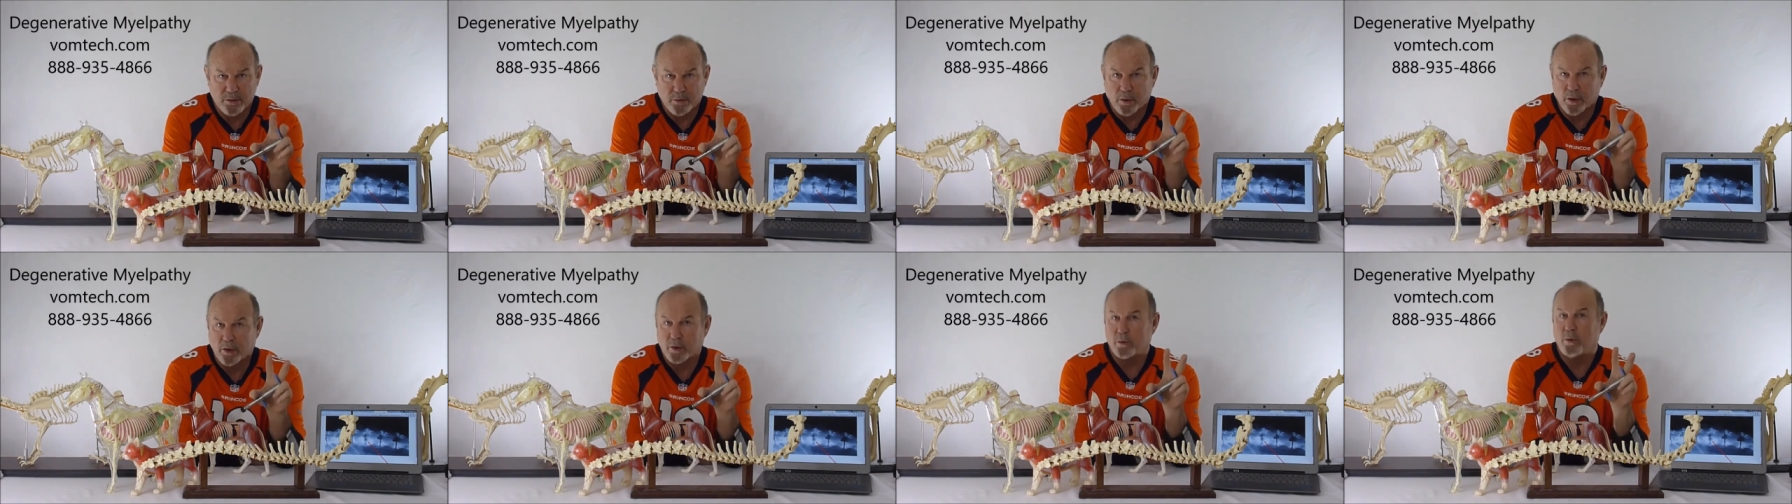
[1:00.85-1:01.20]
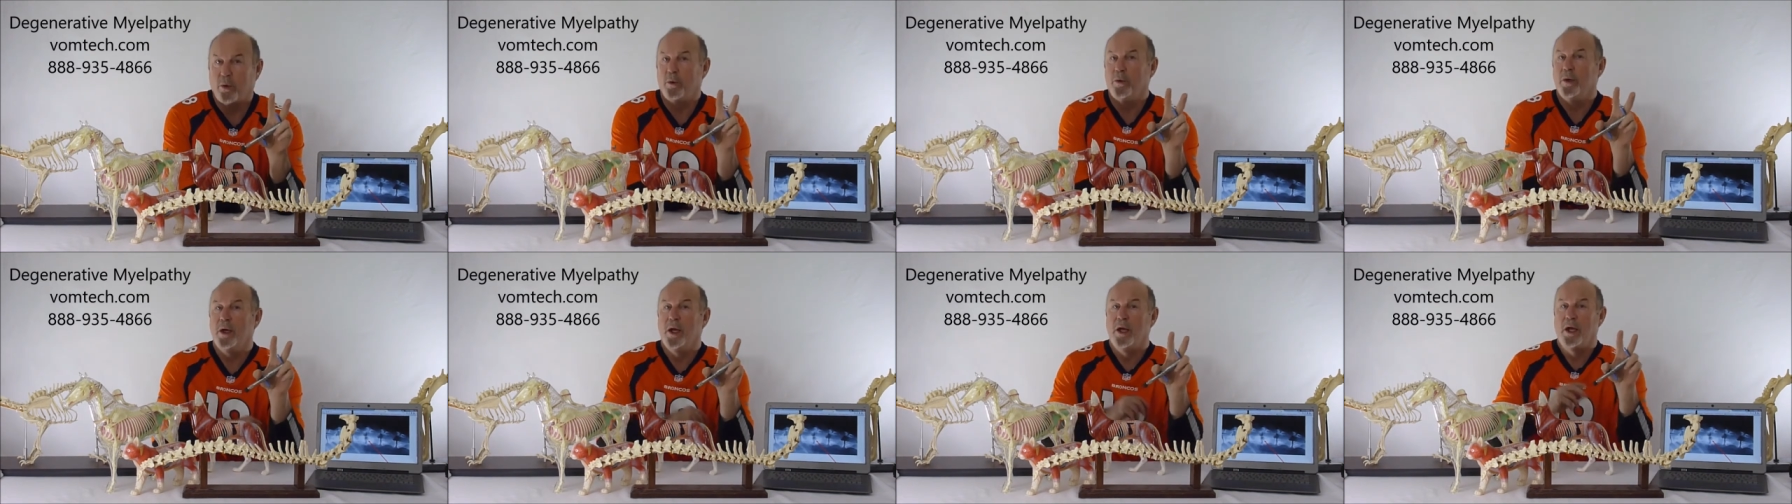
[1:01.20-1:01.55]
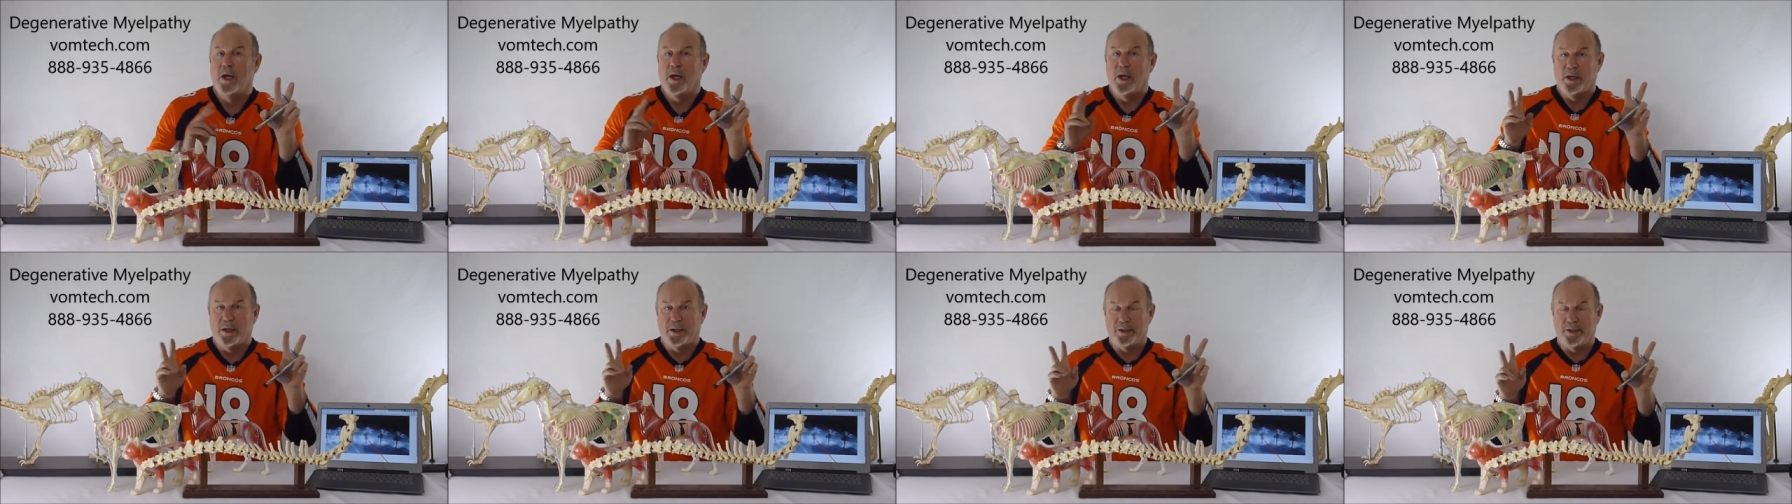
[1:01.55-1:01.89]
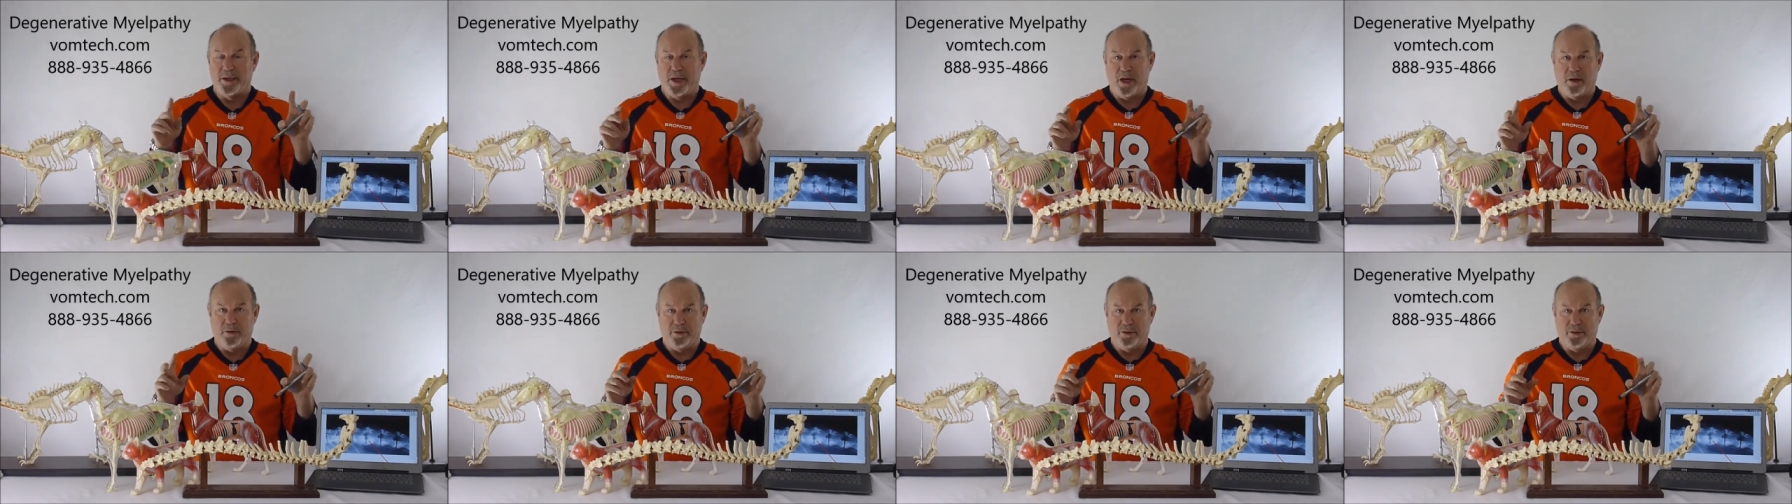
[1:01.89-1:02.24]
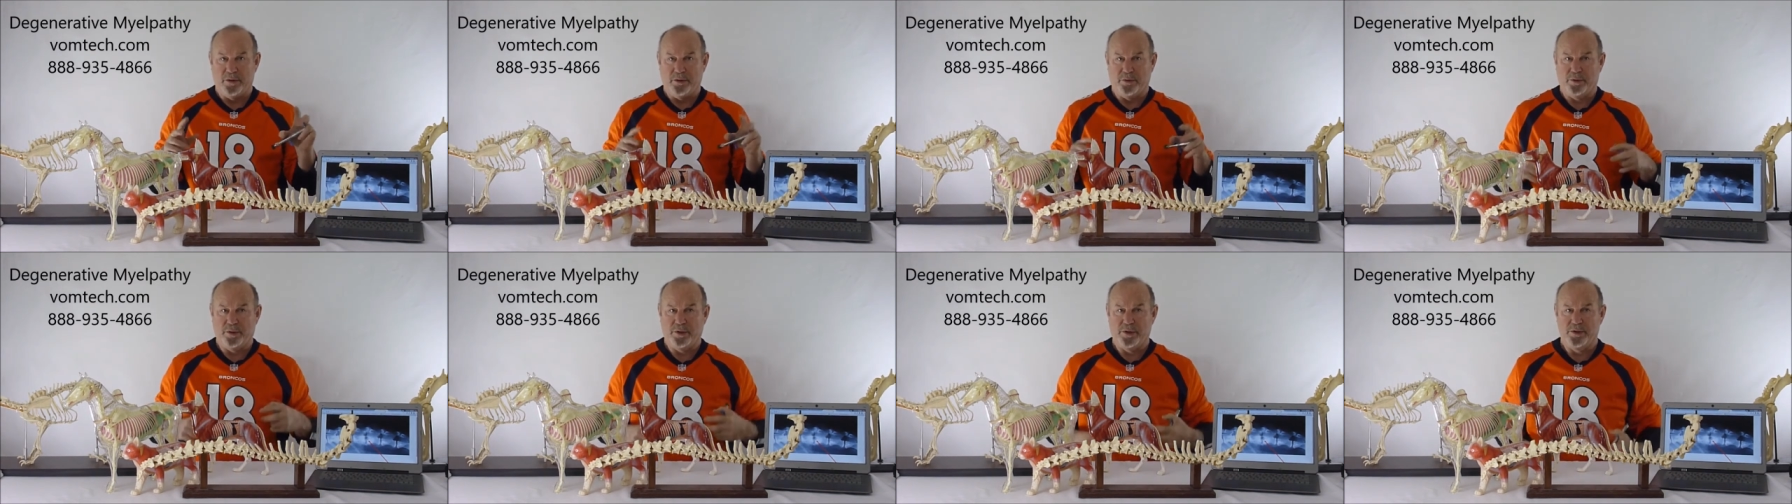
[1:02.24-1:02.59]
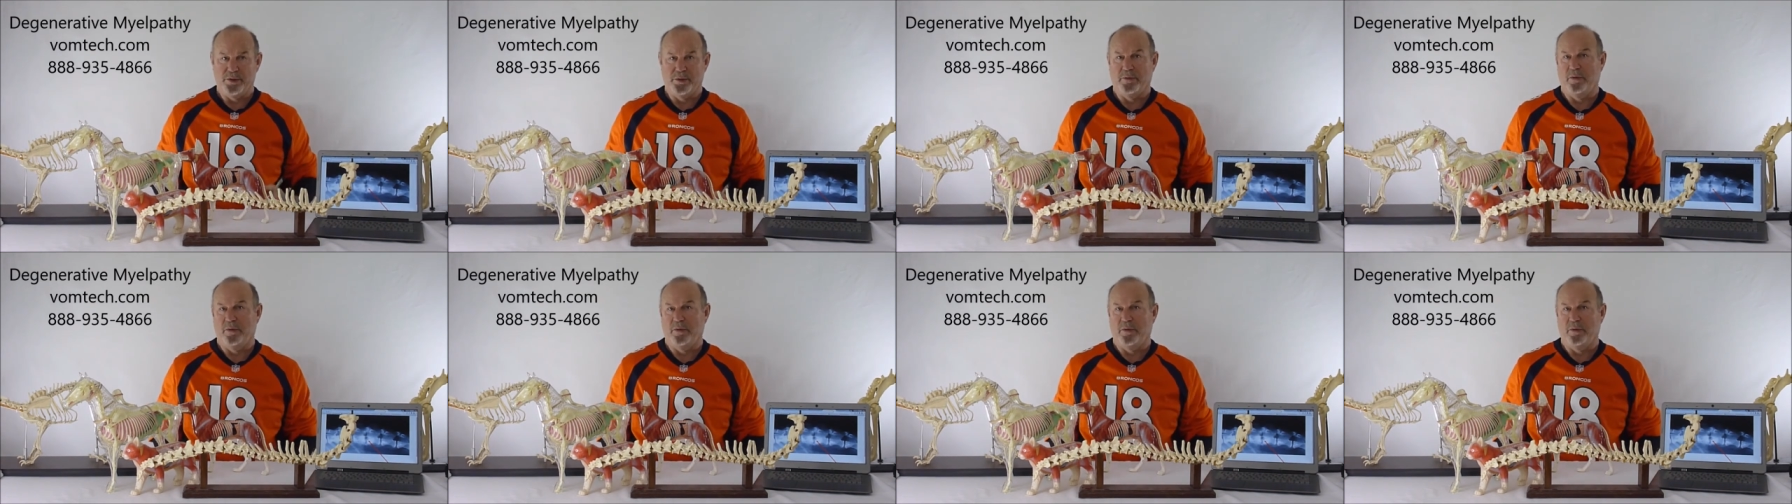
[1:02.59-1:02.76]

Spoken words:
quote unquote, down in the rears.